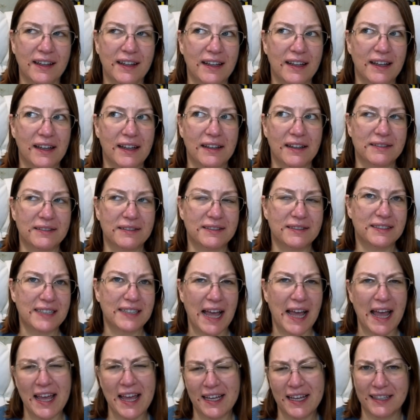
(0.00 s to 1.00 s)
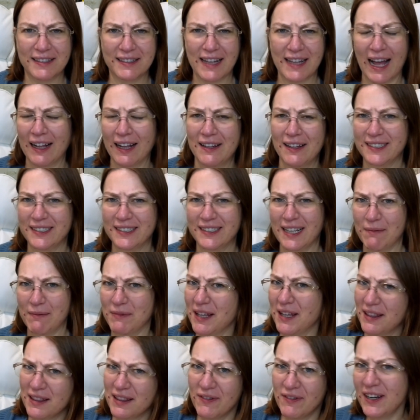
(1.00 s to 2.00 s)
saying exactly the same thing the
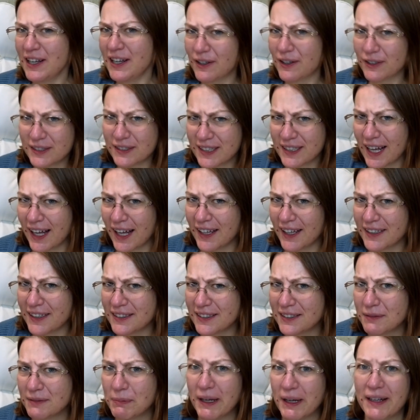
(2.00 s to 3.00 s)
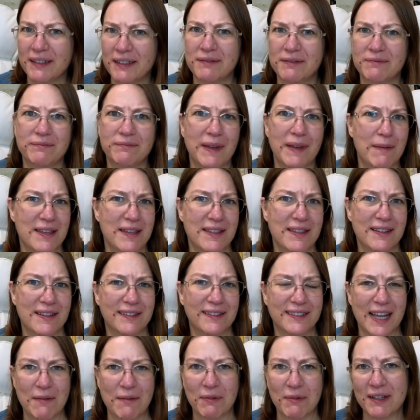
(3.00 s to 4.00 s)
video says, but maybe the
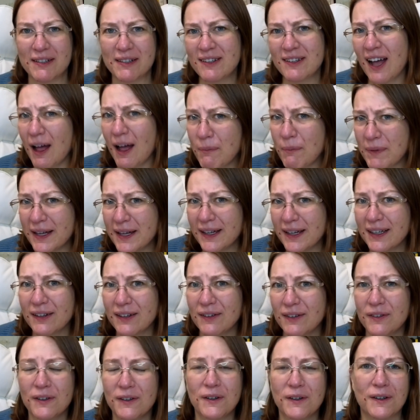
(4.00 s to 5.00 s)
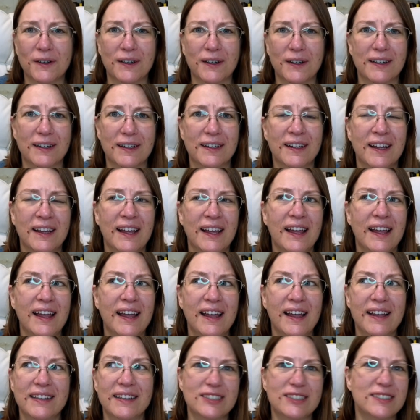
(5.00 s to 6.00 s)
same topic or
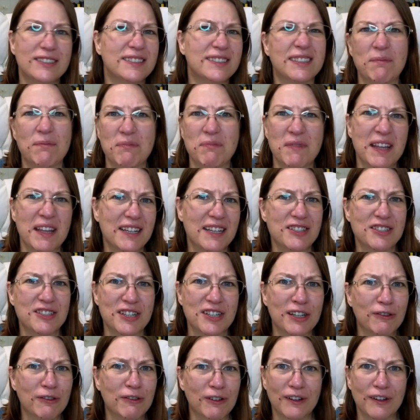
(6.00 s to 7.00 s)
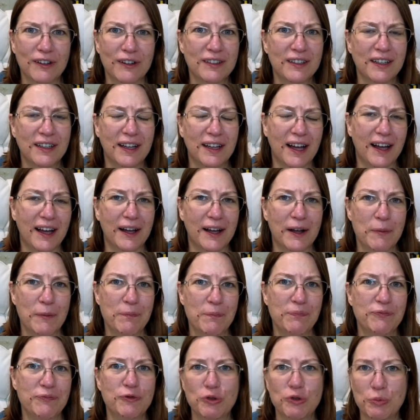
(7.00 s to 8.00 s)
just something in general
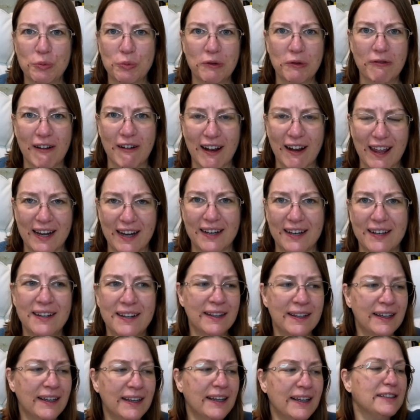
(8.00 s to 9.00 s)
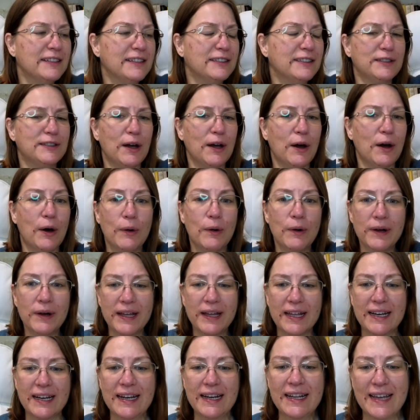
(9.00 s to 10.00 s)
Drupal related. So in
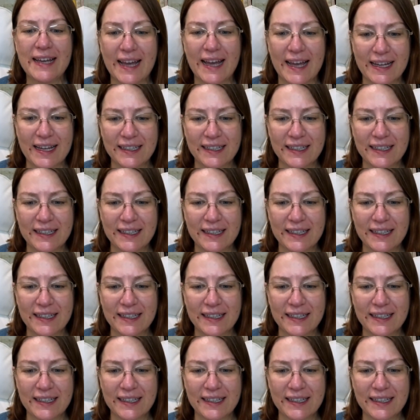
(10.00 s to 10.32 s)
any case,